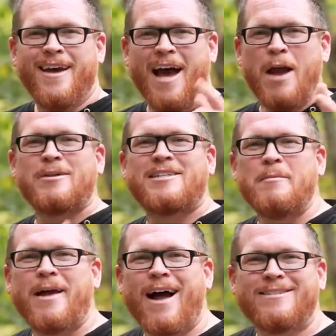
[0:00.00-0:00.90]
Hey, what's
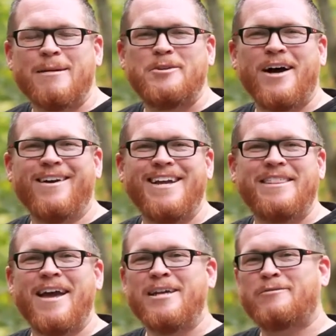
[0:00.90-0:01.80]
up, guys? I'm John D.
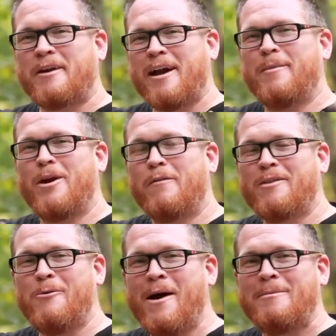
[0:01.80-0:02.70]
Thanks for coming over
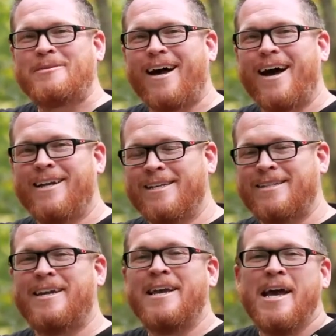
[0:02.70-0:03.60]
to the website.
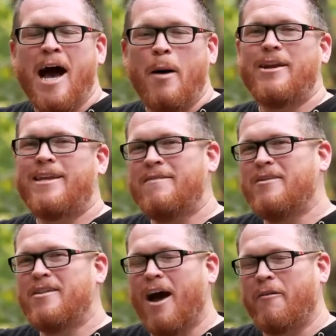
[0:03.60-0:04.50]
Listen, I'm going to give
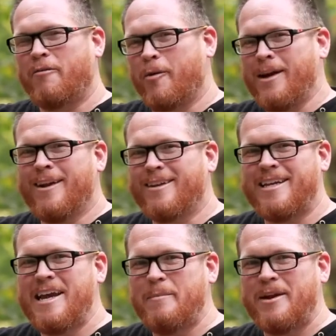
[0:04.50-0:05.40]
you a free little
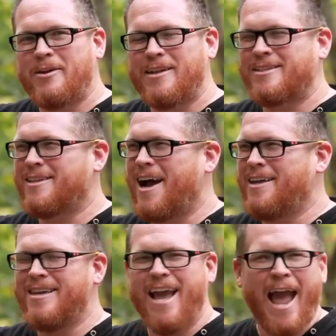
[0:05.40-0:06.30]
tip here that's
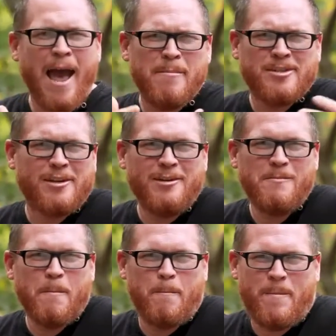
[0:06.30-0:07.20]
like the
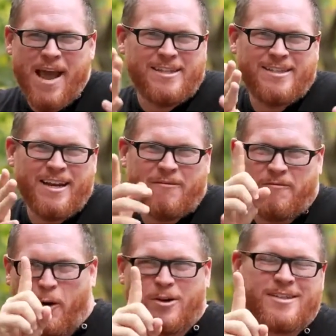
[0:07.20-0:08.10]
absolute basic
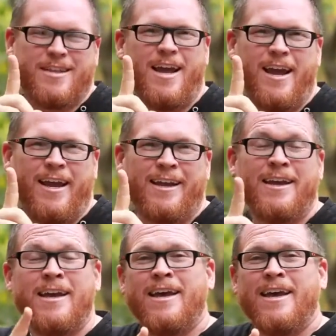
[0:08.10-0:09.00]
first thing
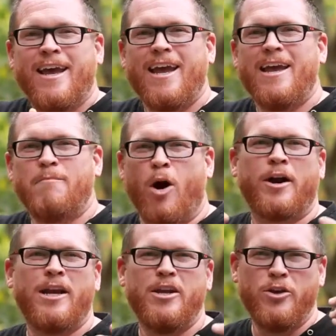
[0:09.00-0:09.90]
in
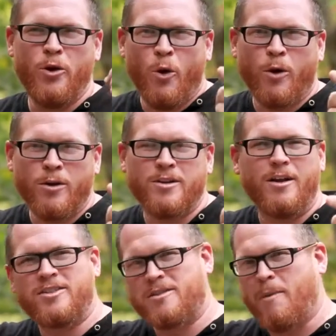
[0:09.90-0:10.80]
marketing your
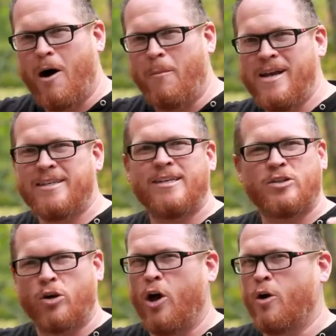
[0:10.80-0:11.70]
small
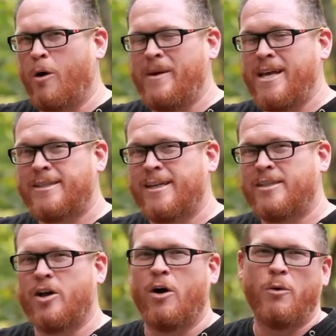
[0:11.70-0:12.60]
business or local
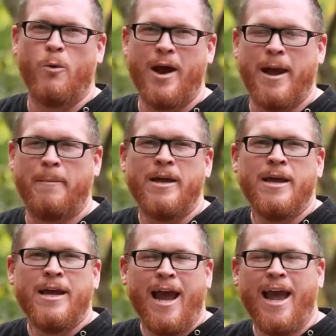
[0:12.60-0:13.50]
business on the web.
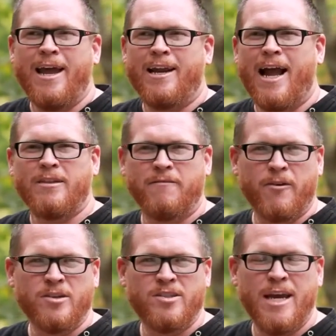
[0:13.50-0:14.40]
And like the
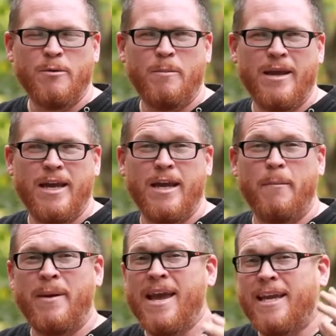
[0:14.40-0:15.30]
first thing would be
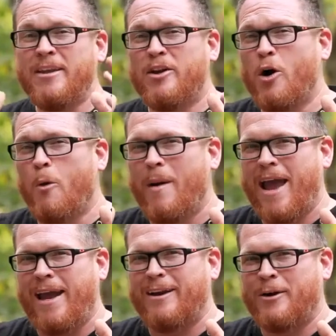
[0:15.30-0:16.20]
picking the
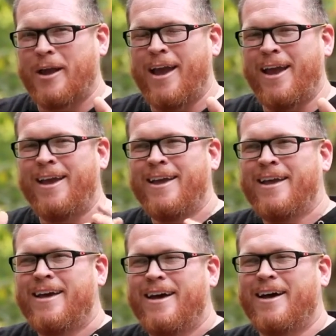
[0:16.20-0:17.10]
domain, okay?
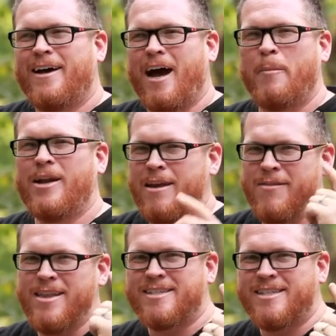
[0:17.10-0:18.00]
I'm going to give
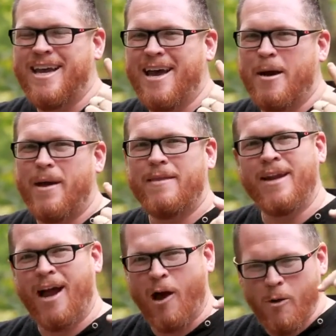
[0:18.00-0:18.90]
you this tip, and
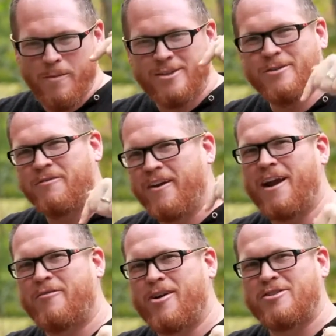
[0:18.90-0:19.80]
then I hope that you'll fill
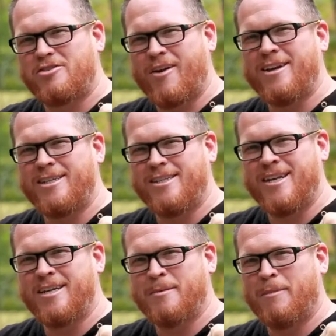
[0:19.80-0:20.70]
out for a strategy
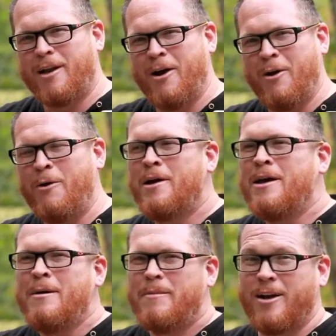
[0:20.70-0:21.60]
session below,
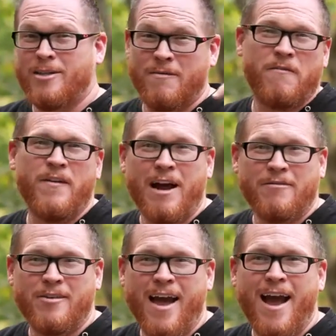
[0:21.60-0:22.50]
because if you fill out
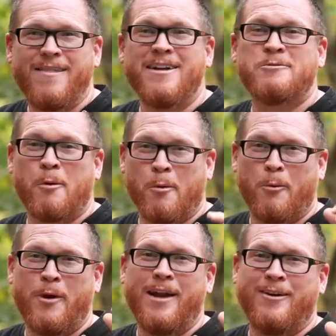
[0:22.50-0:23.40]
for that, that's where we're
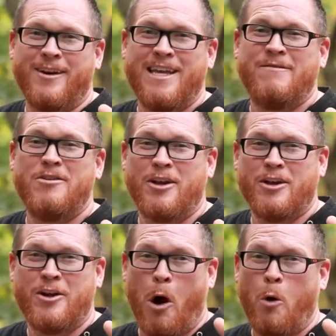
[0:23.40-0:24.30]
really going to give you the
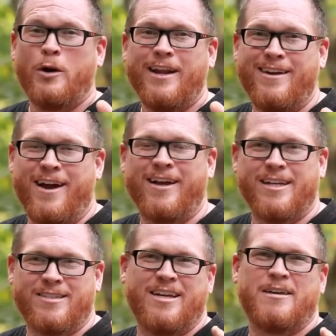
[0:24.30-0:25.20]
golden
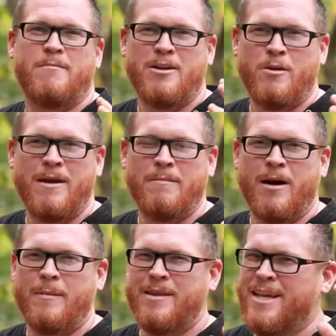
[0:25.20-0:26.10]
nuggets that can make you big
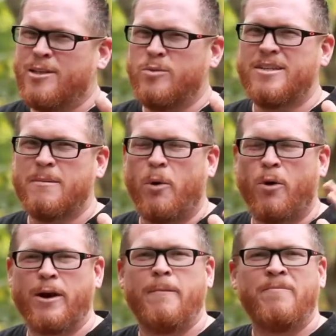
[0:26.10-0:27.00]
money. But this one's
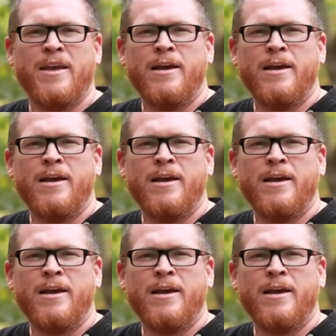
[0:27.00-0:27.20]
important.